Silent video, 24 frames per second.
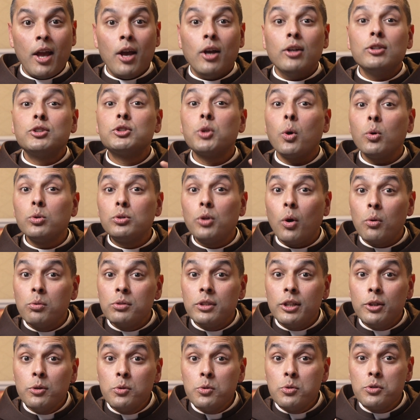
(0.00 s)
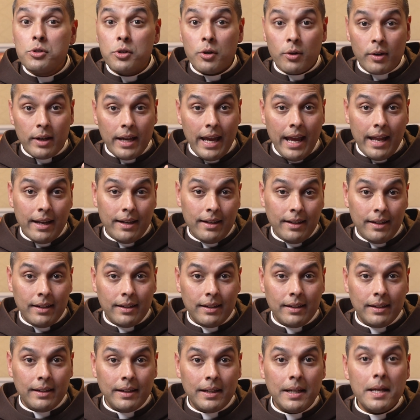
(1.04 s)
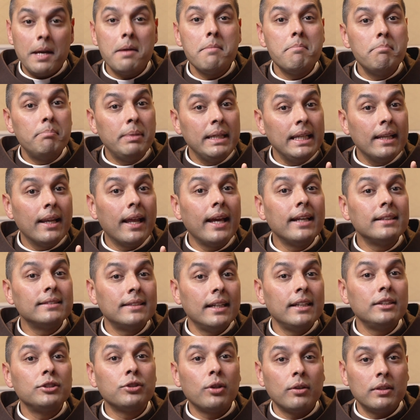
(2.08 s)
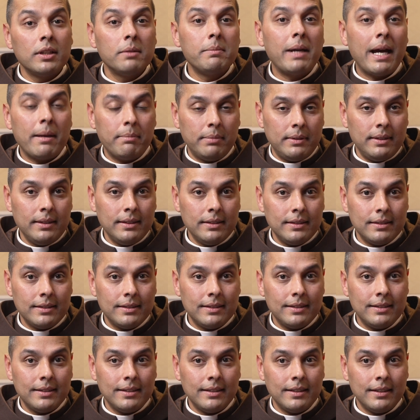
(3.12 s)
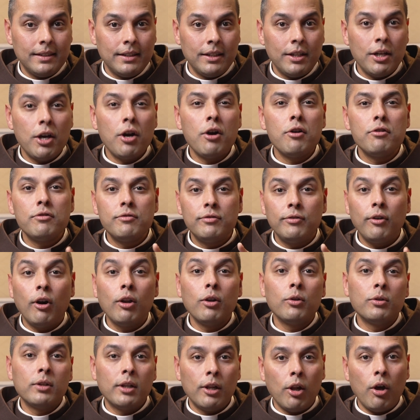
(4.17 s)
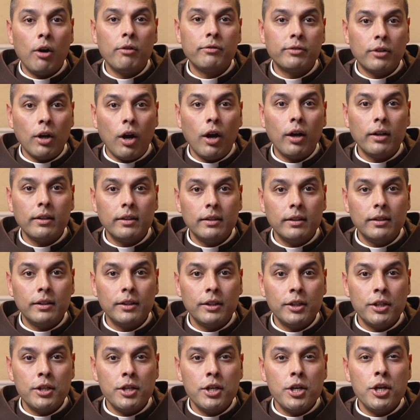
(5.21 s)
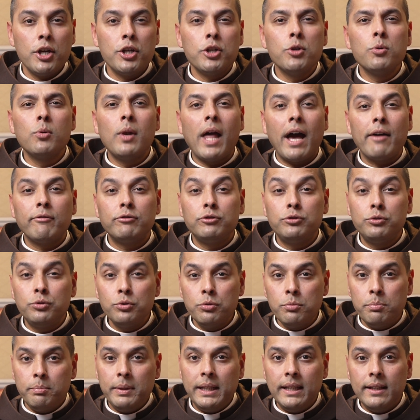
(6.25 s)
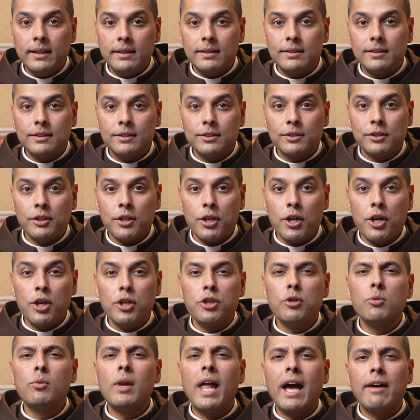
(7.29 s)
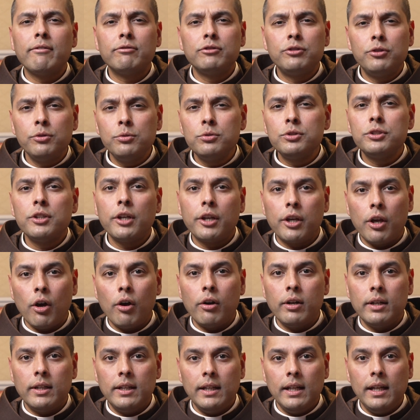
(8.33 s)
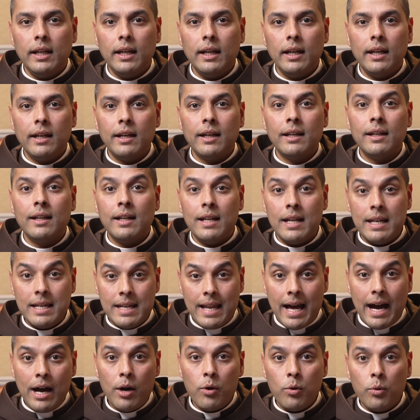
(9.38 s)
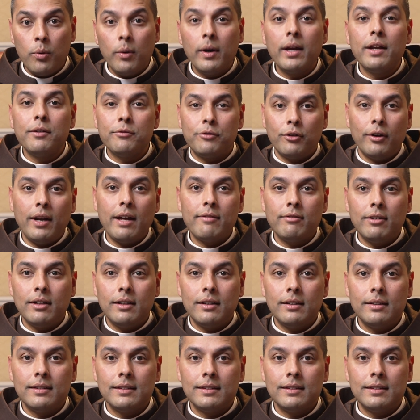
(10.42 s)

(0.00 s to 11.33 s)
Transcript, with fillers: So don't lose your head. Be like Saint John the Baptist. Follow the law of God. You will have true peace. You will have true security, now and forever.